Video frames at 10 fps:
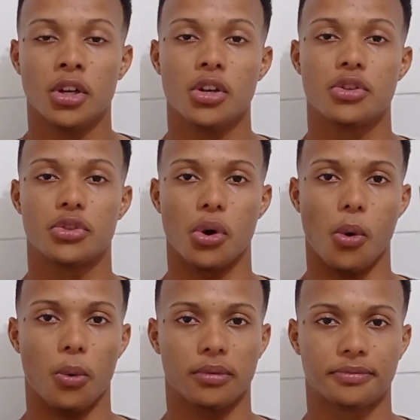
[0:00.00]

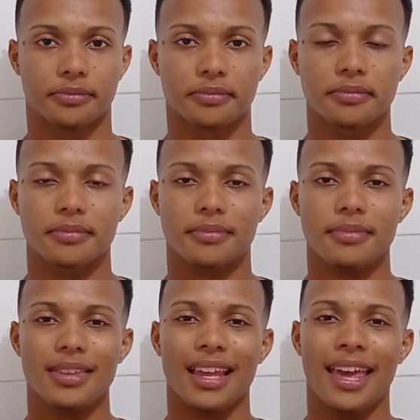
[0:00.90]
So,
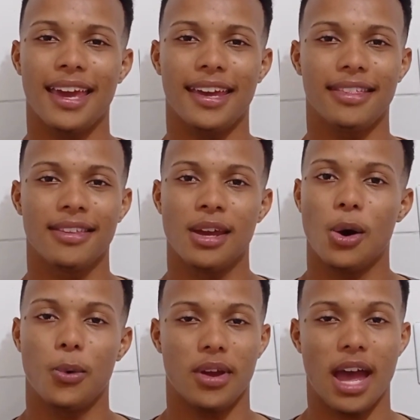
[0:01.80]
and
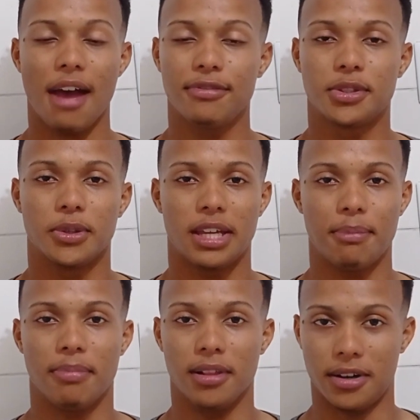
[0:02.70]
we have to
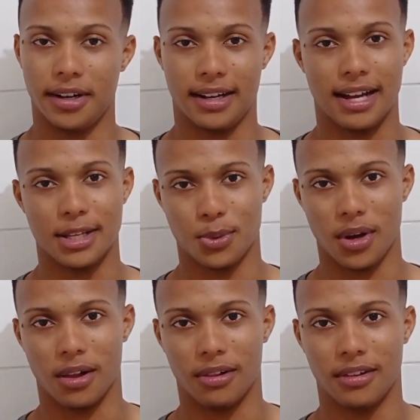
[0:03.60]
keep learning as
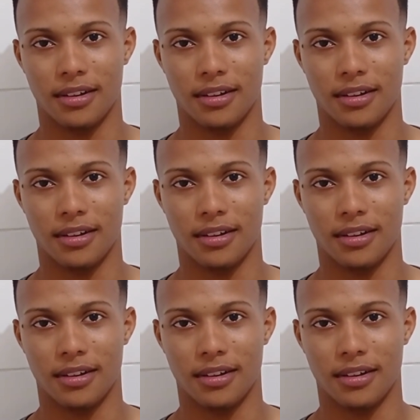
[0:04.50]
well.